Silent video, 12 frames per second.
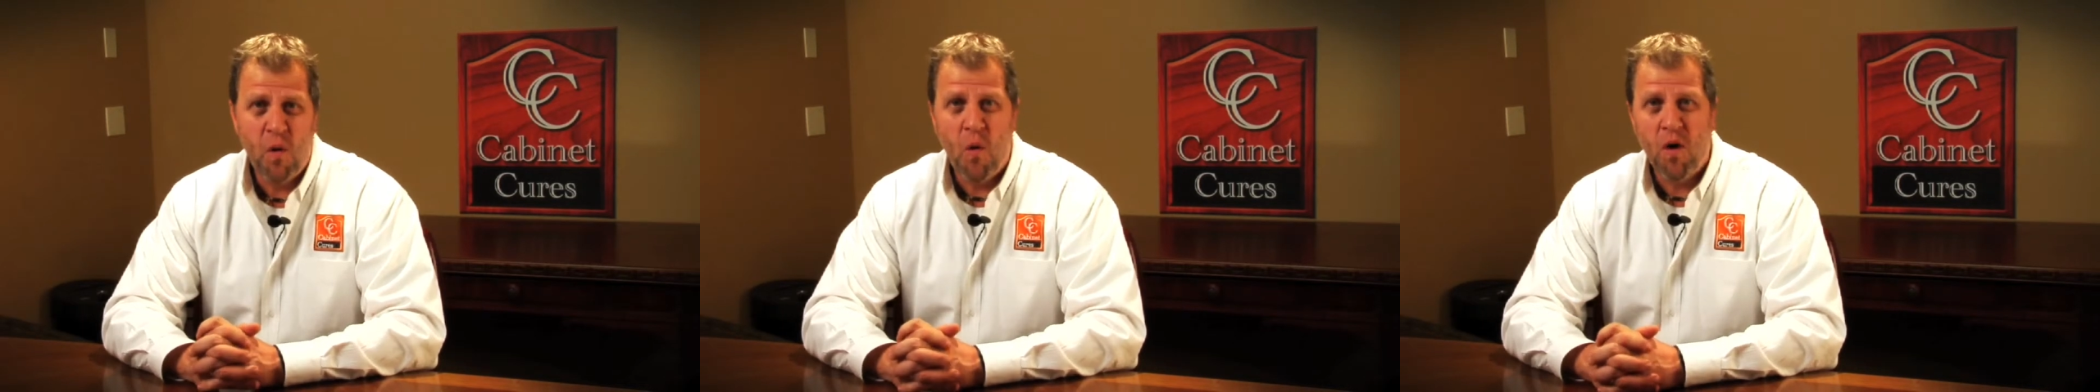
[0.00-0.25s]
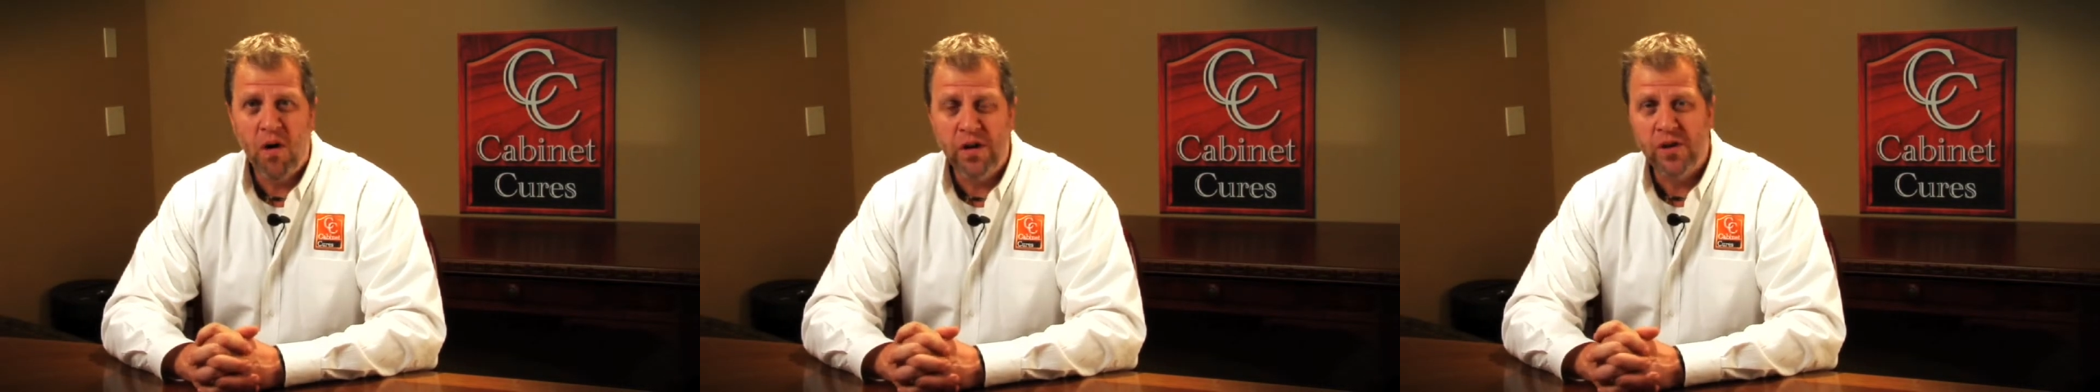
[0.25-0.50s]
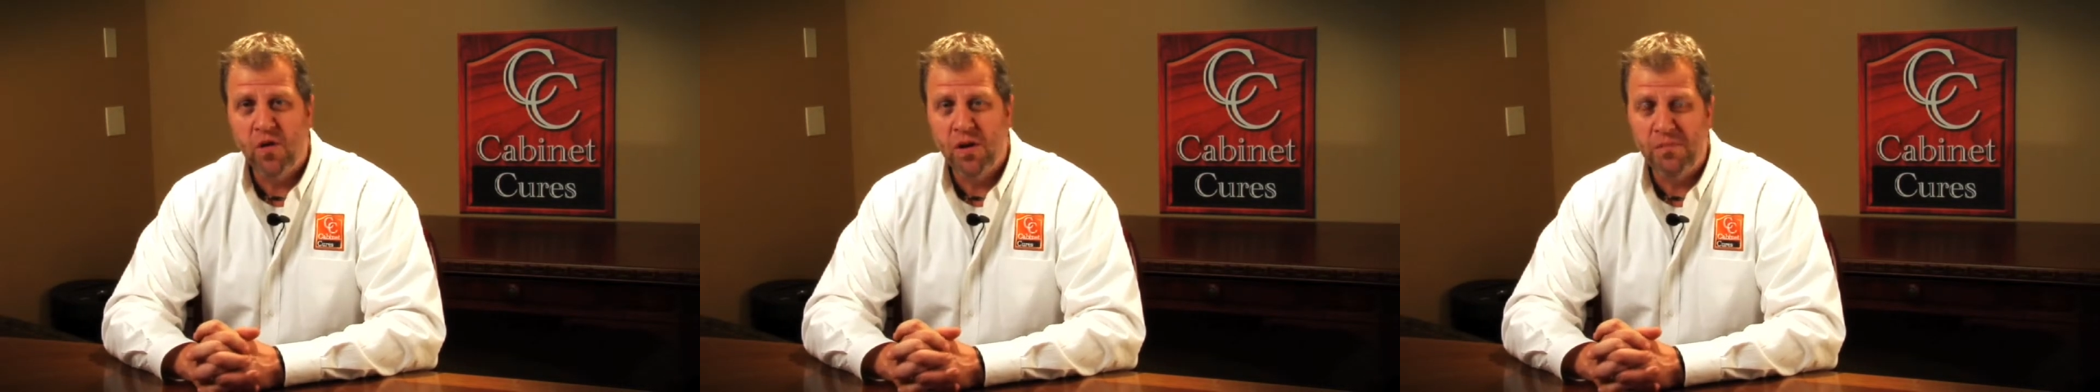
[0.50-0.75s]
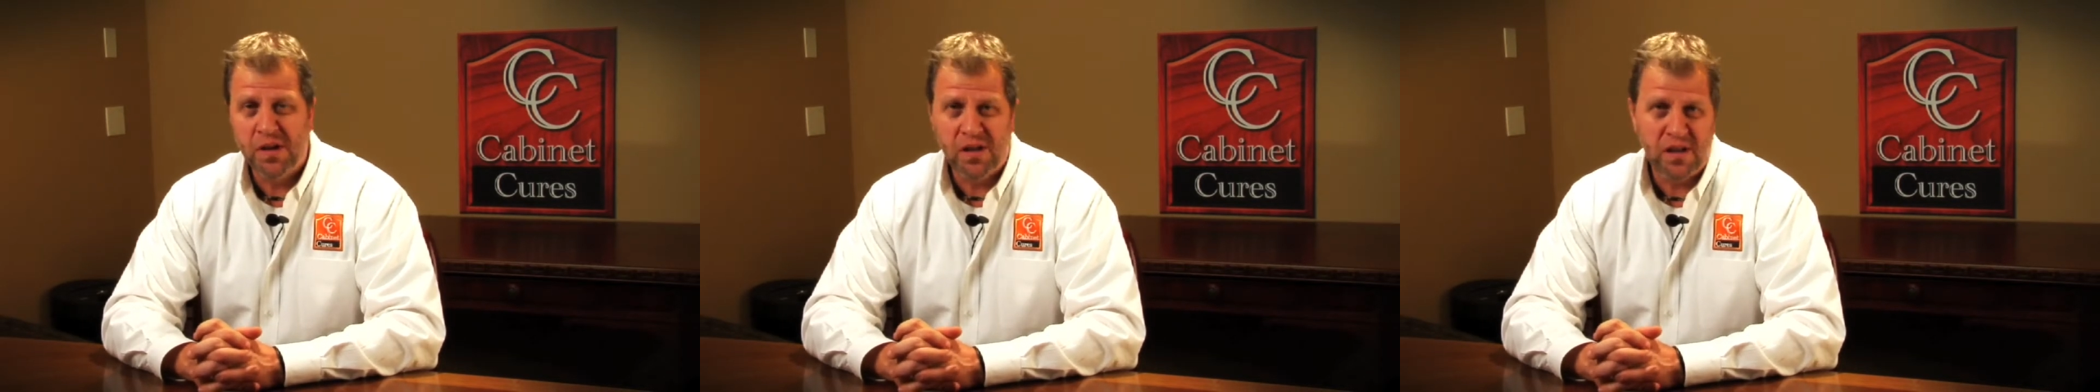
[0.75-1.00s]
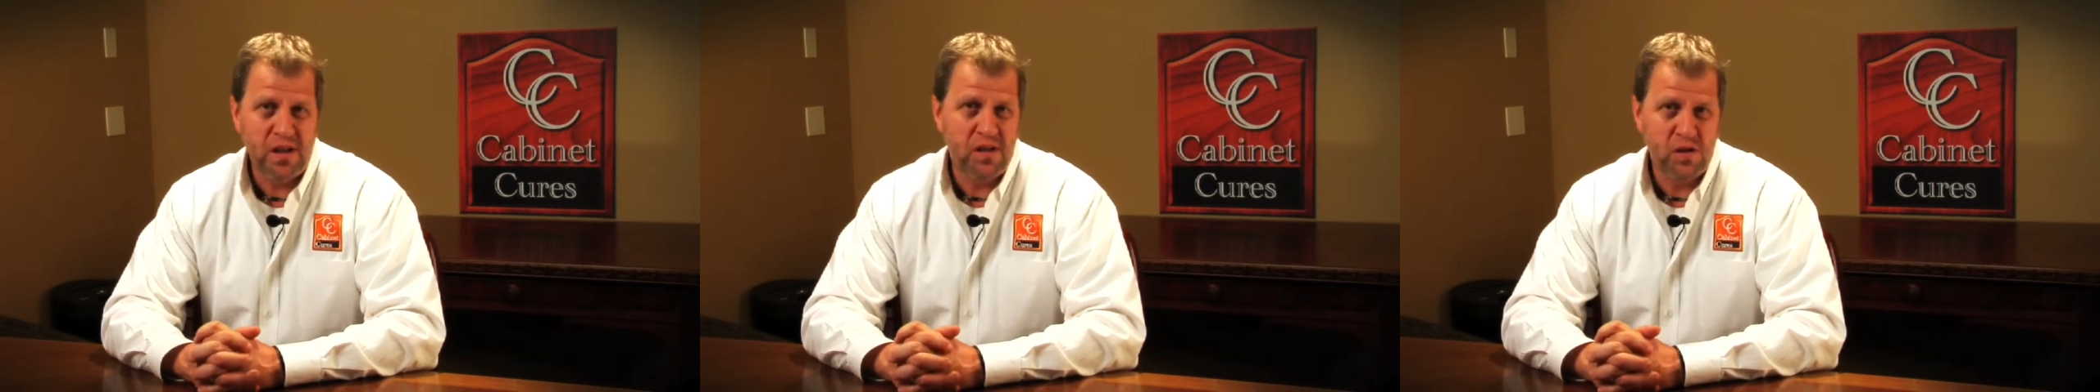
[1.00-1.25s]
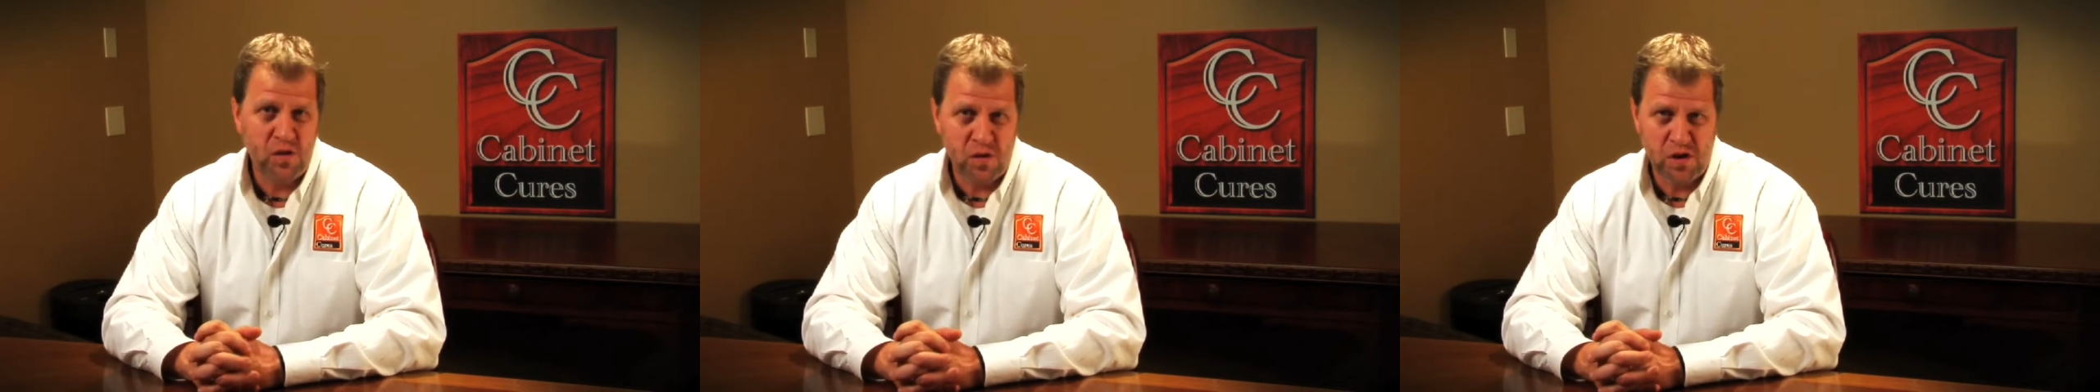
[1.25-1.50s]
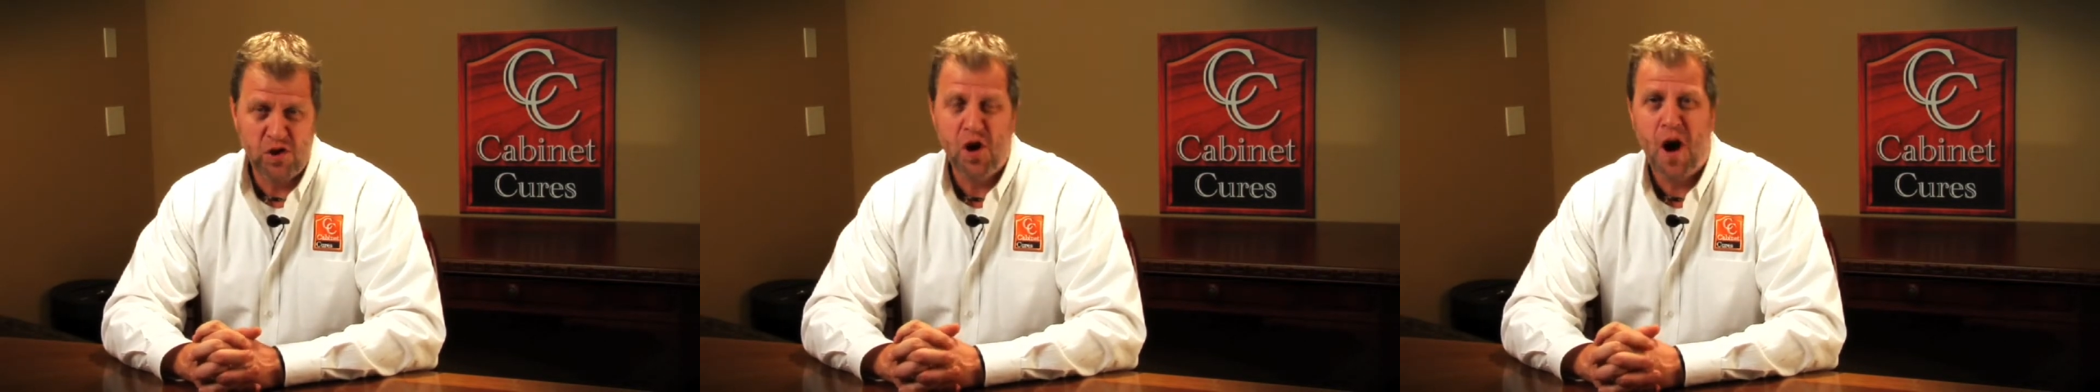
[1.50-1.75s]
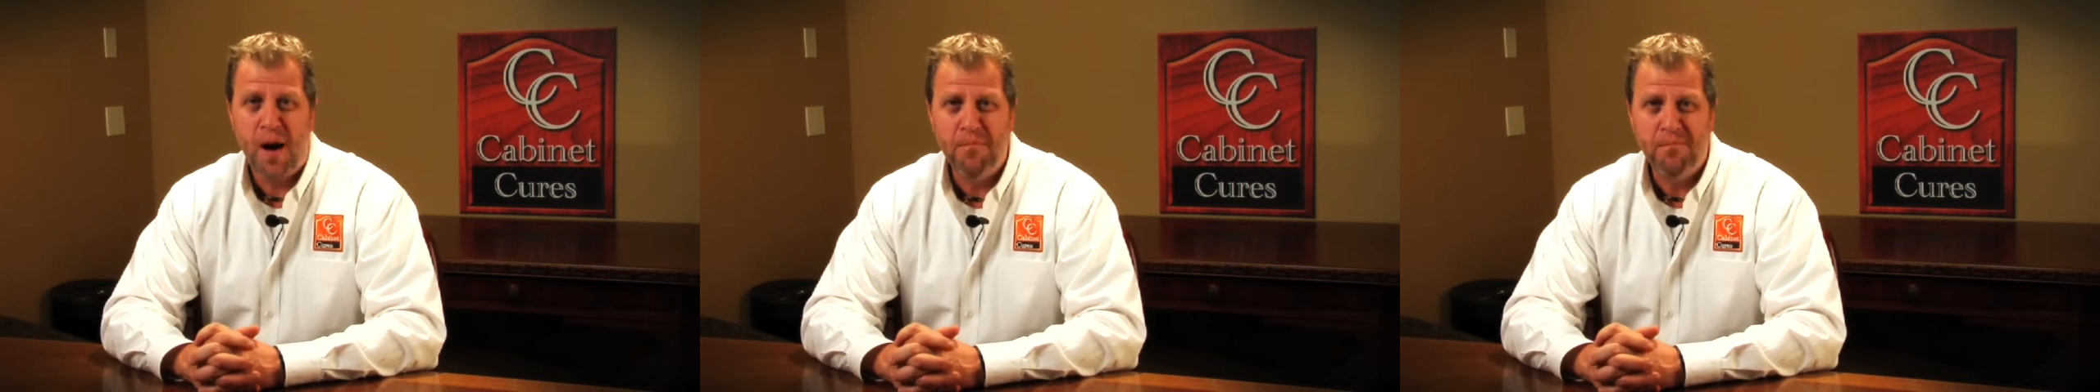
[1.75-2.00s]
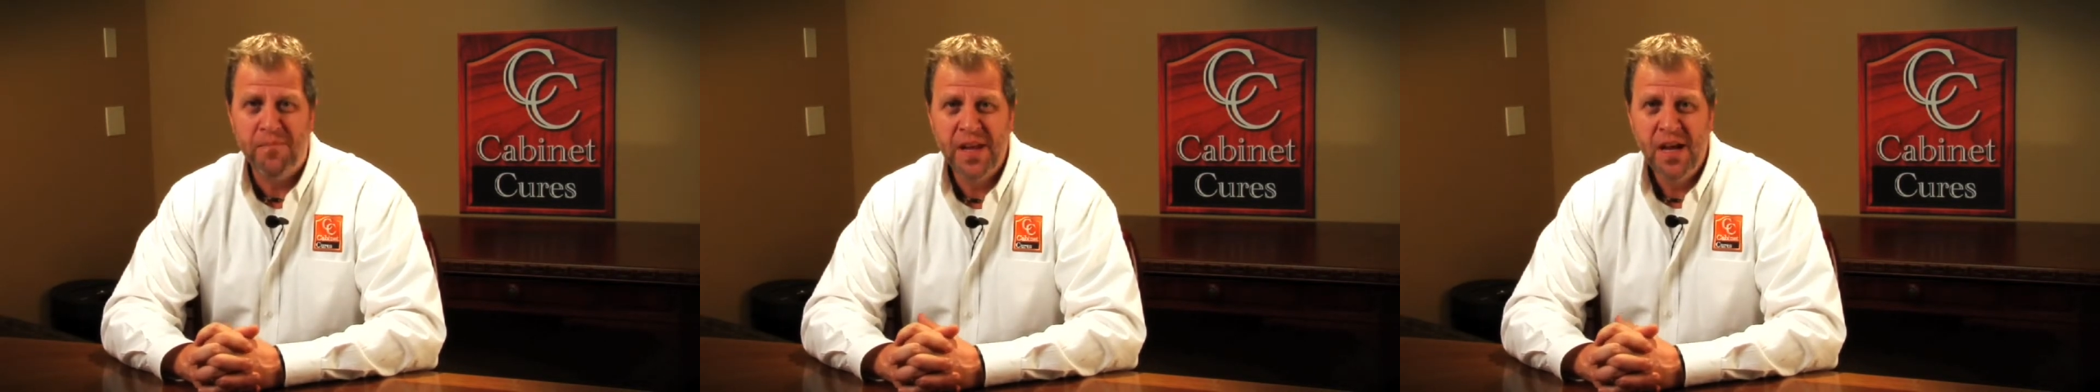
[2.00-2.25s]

or your ability to do the job.